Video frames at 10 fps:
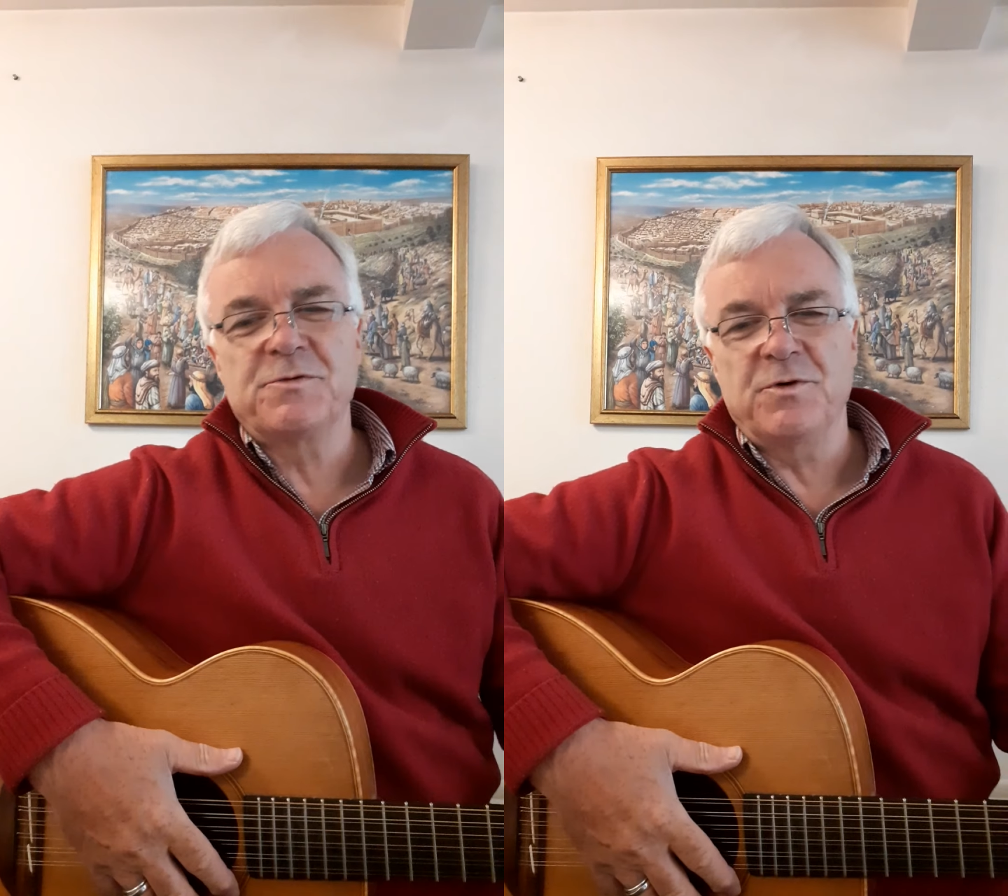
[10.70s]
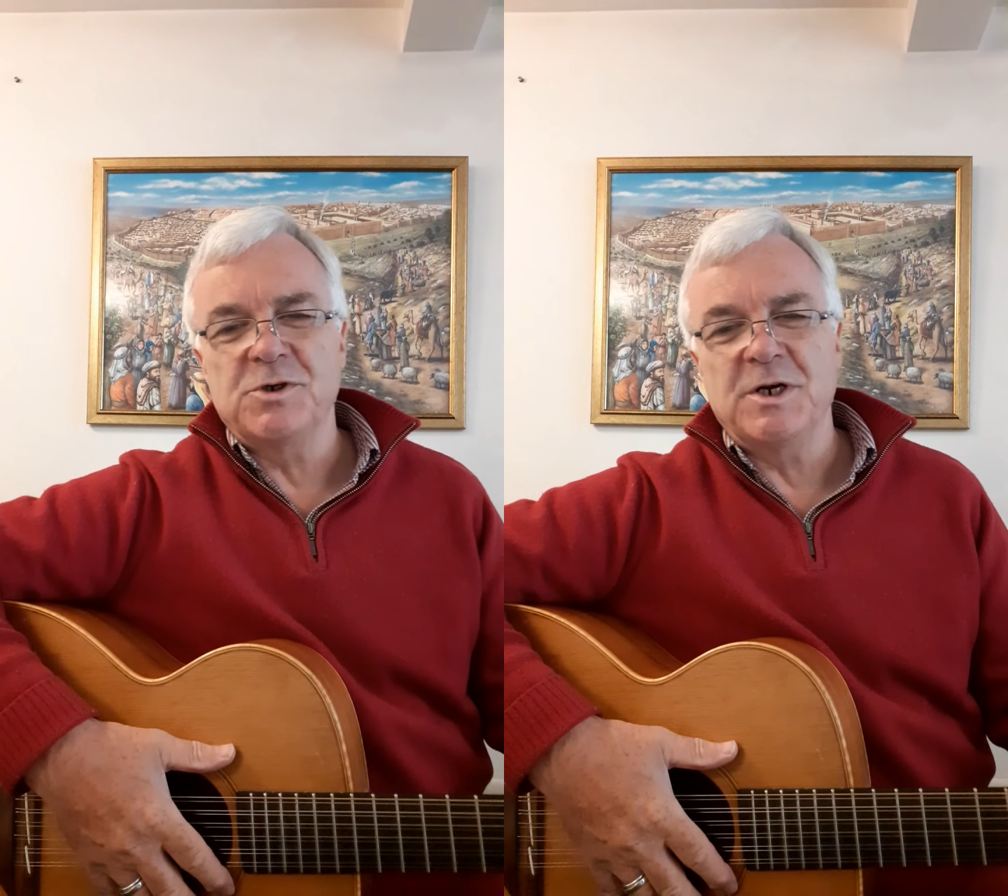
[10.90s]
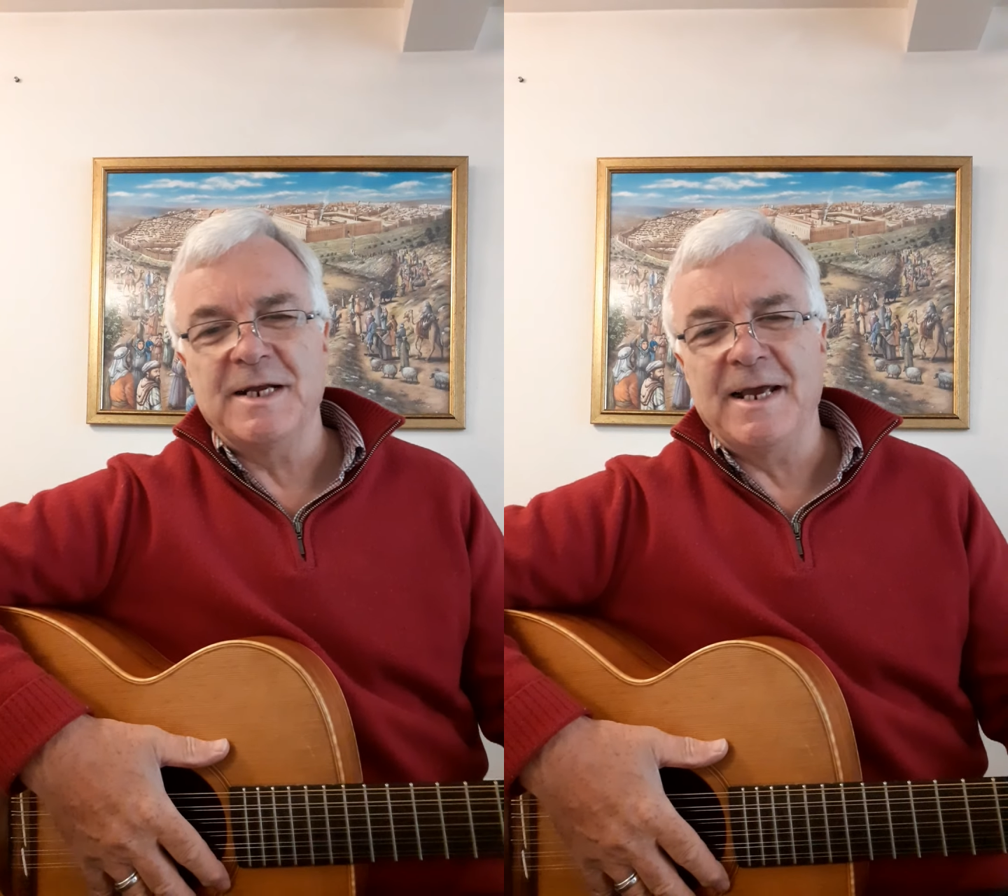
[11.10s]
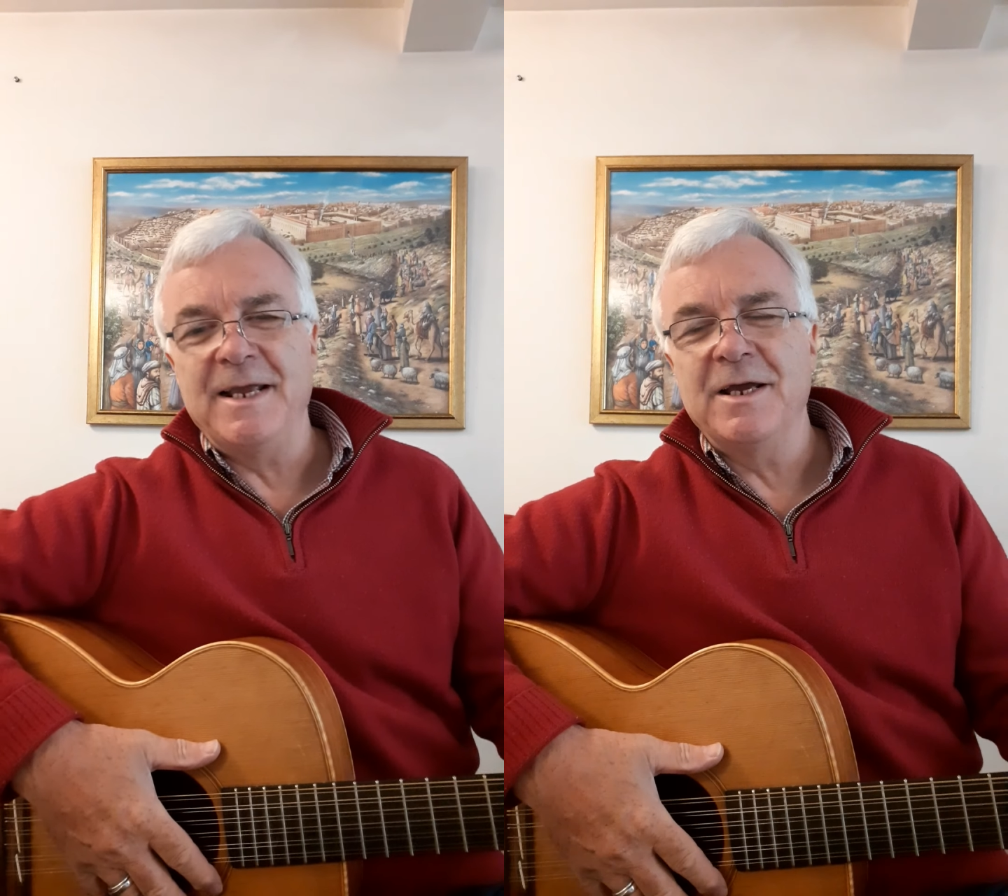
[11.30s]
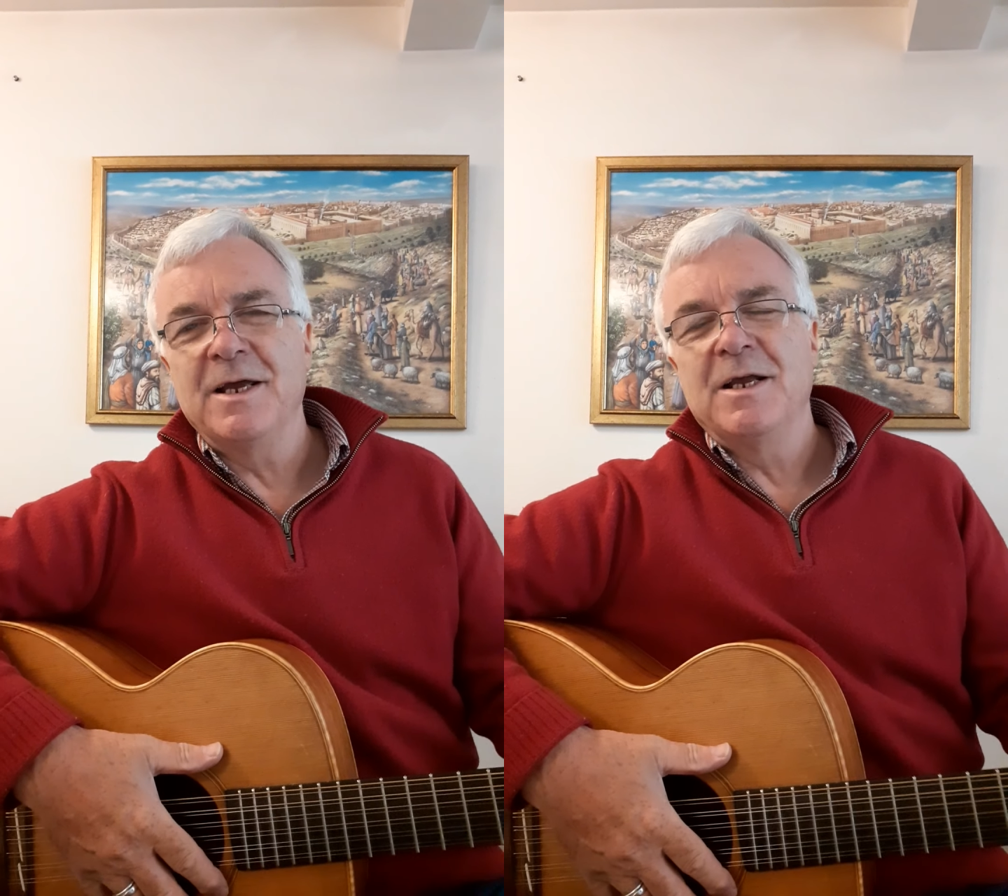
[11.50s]
for
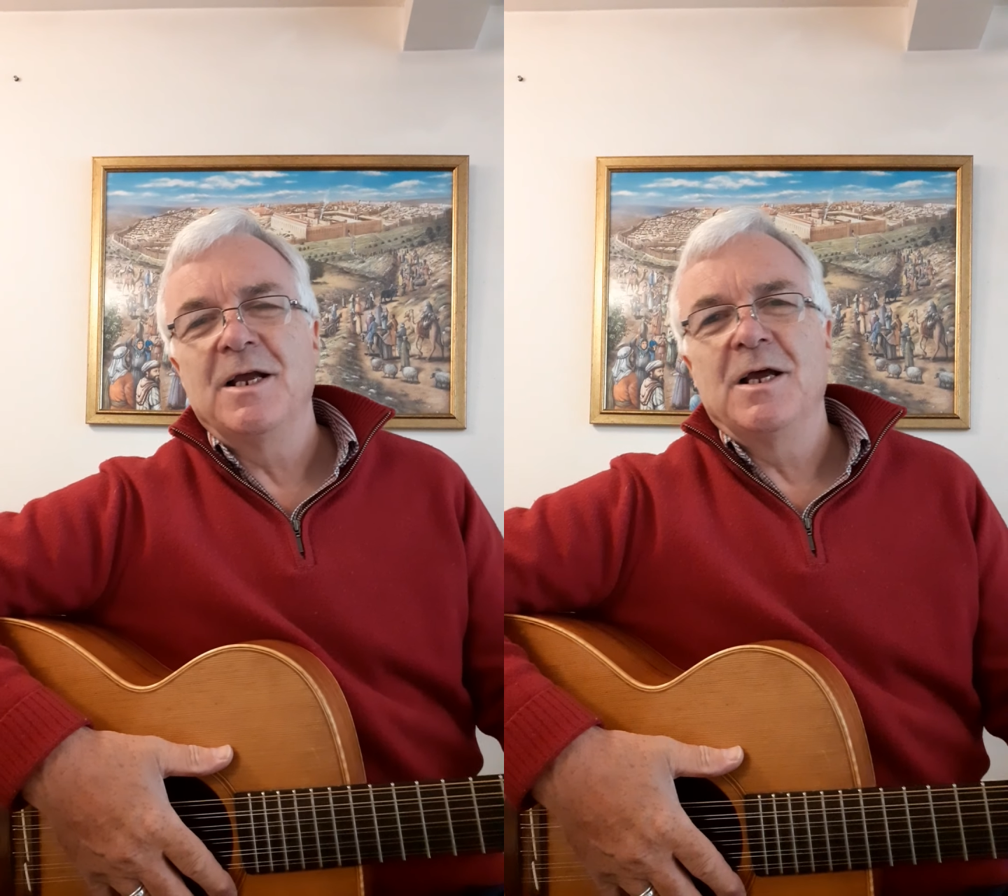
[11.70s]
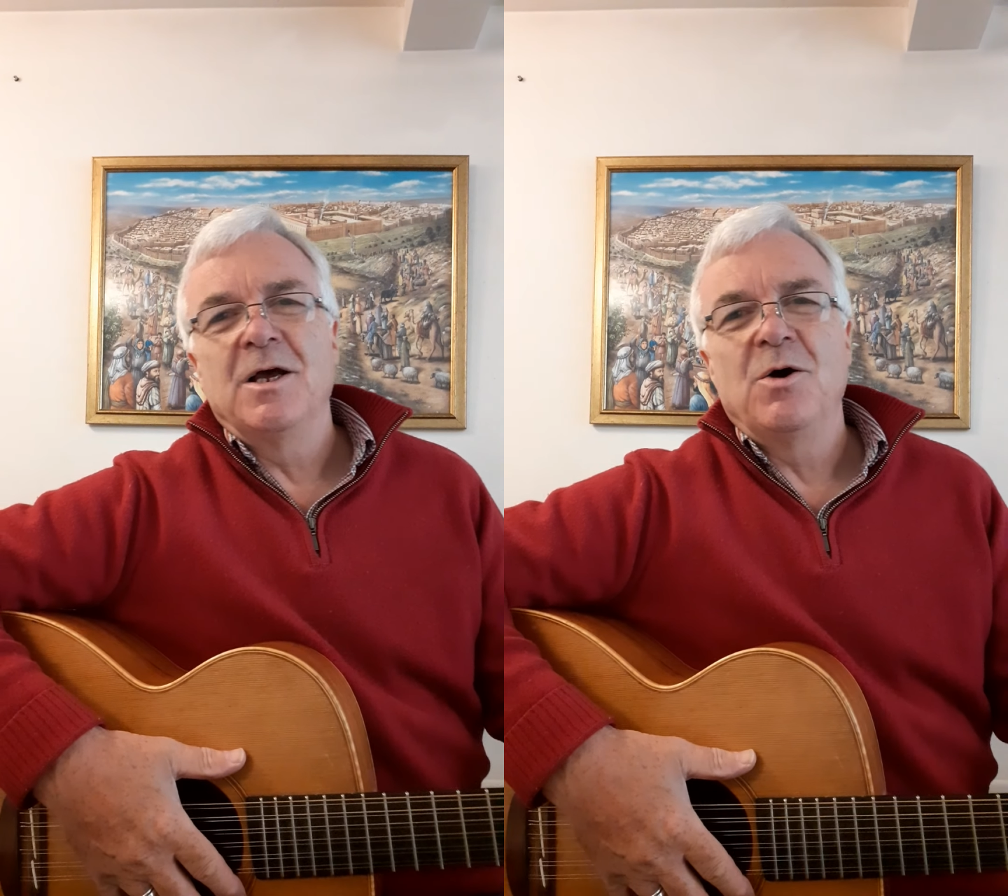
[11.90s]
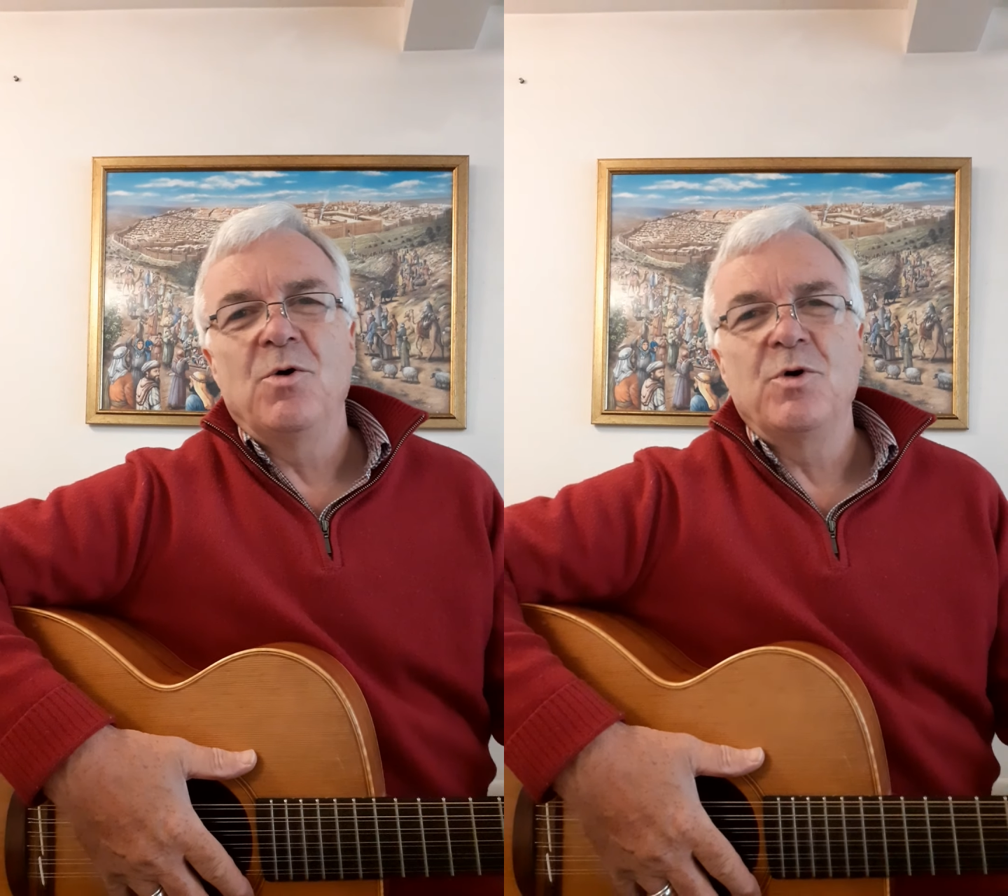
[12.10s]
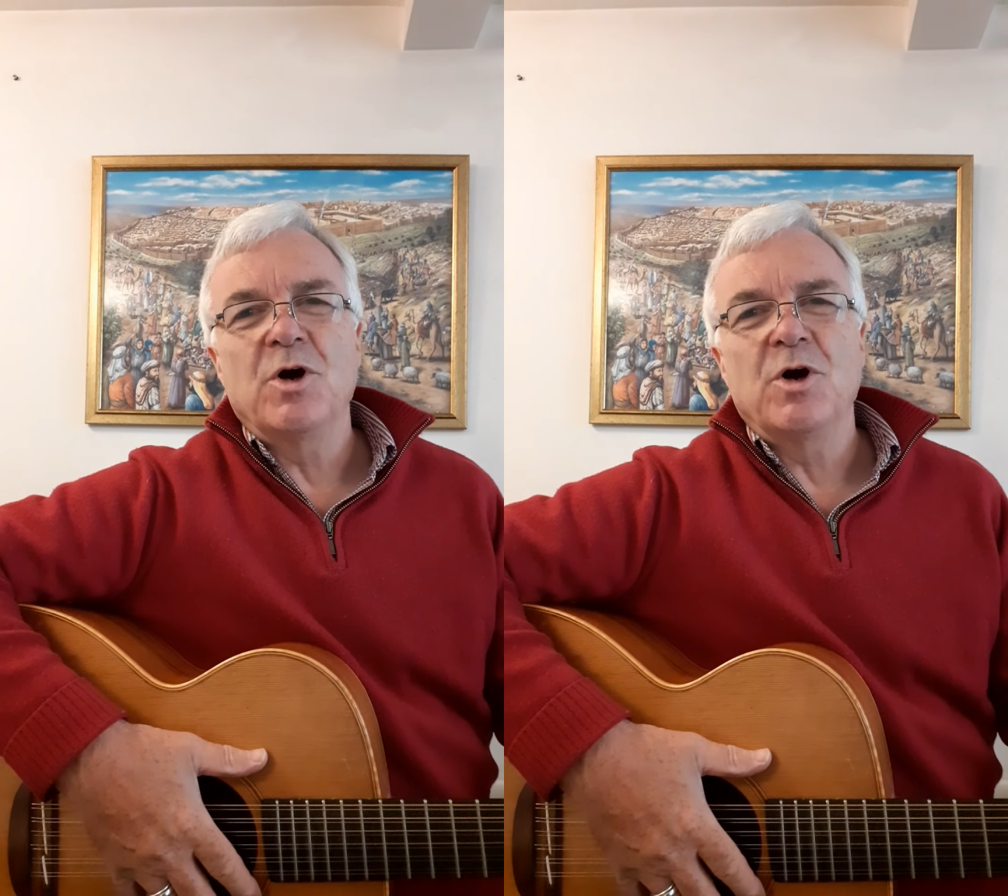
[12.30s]
today, O